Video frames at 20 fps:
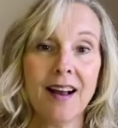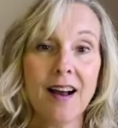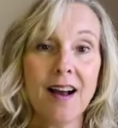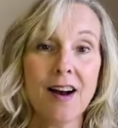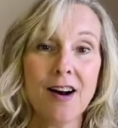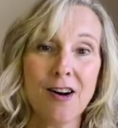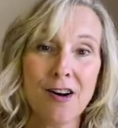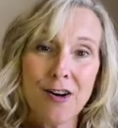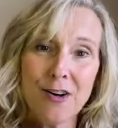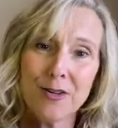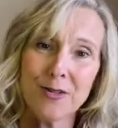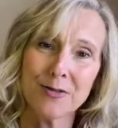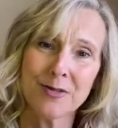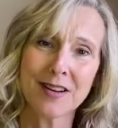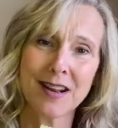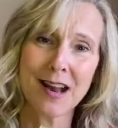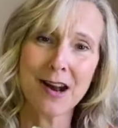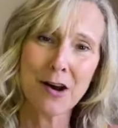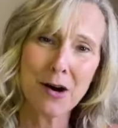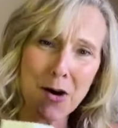Oh
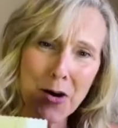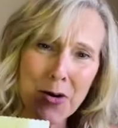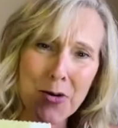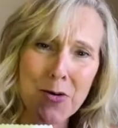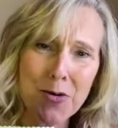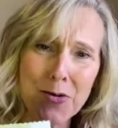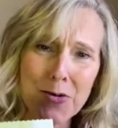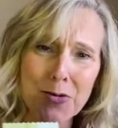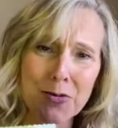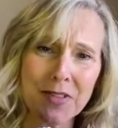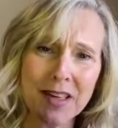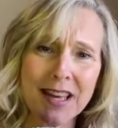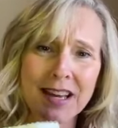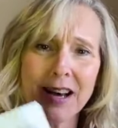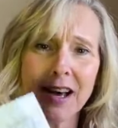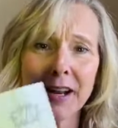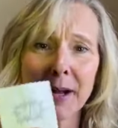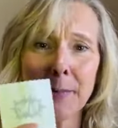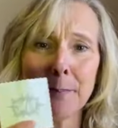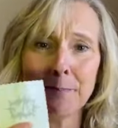no, they
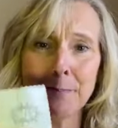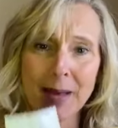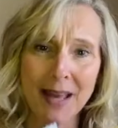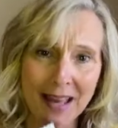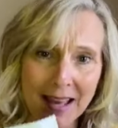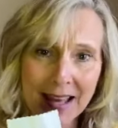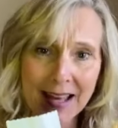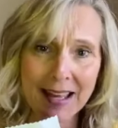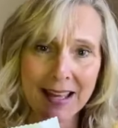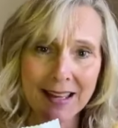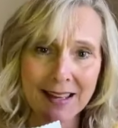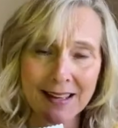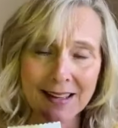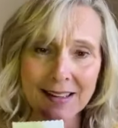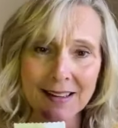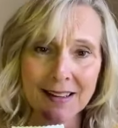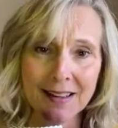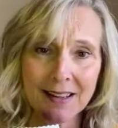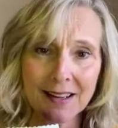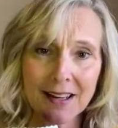got a
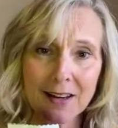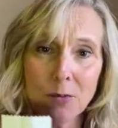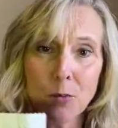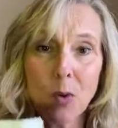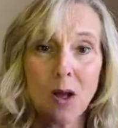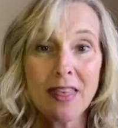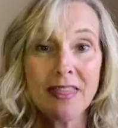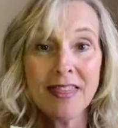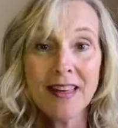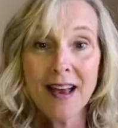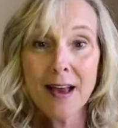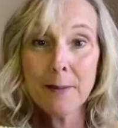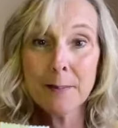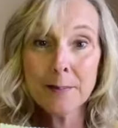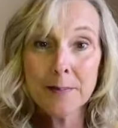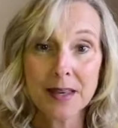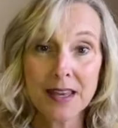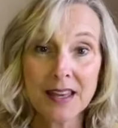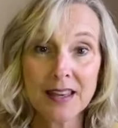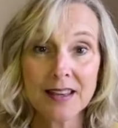bang. And what that
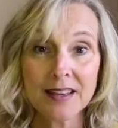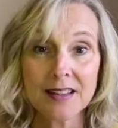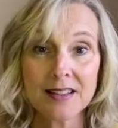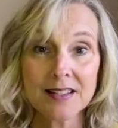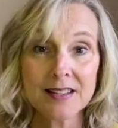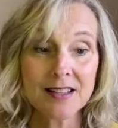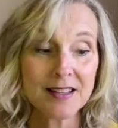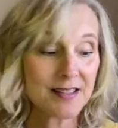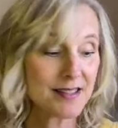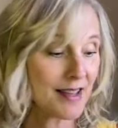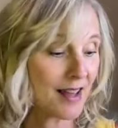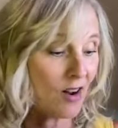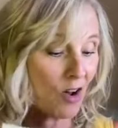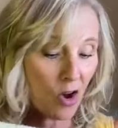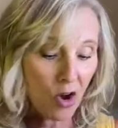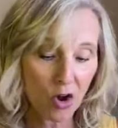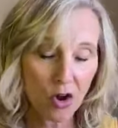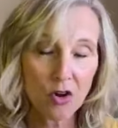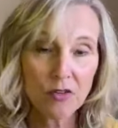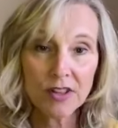means is that
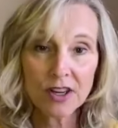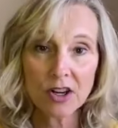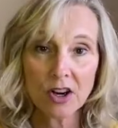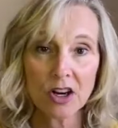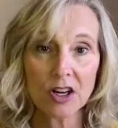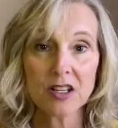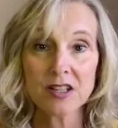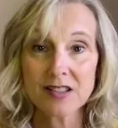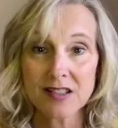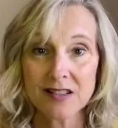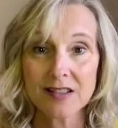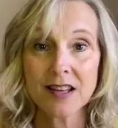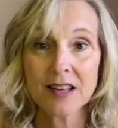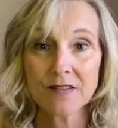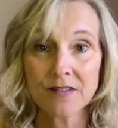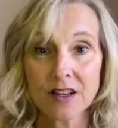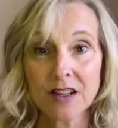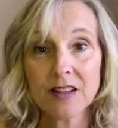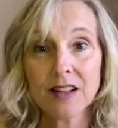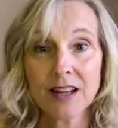all the cards that
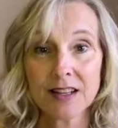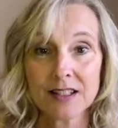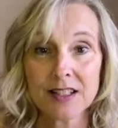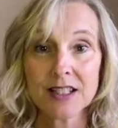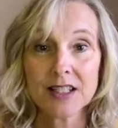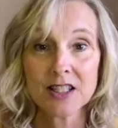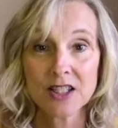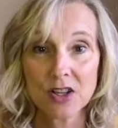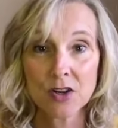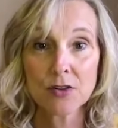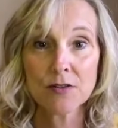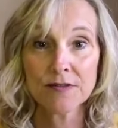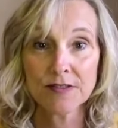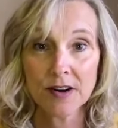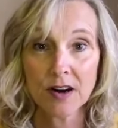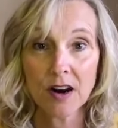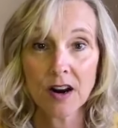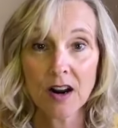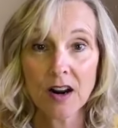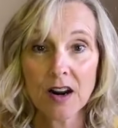they've collected so
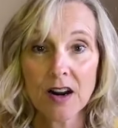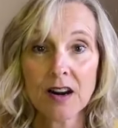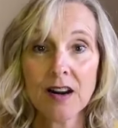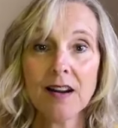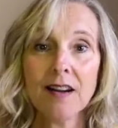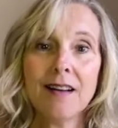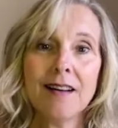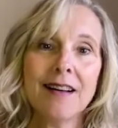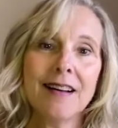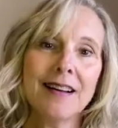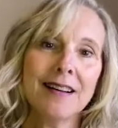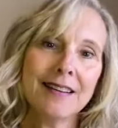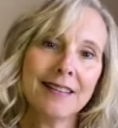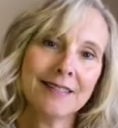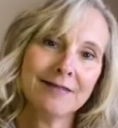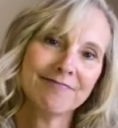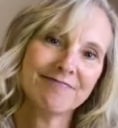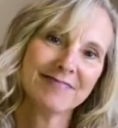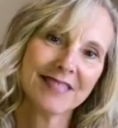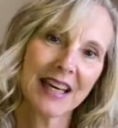far,
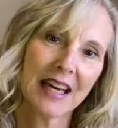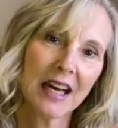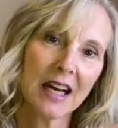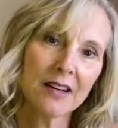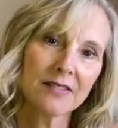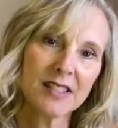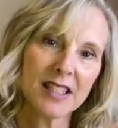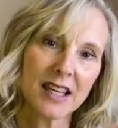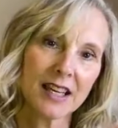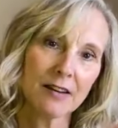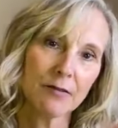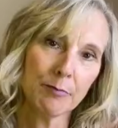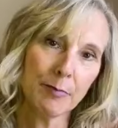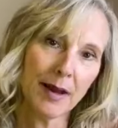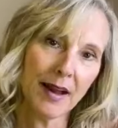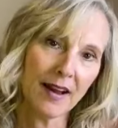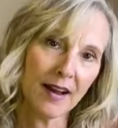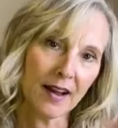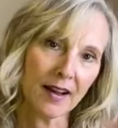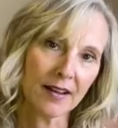they have to give
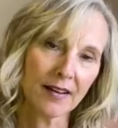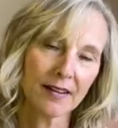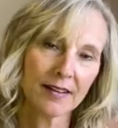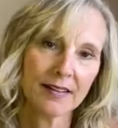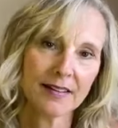back.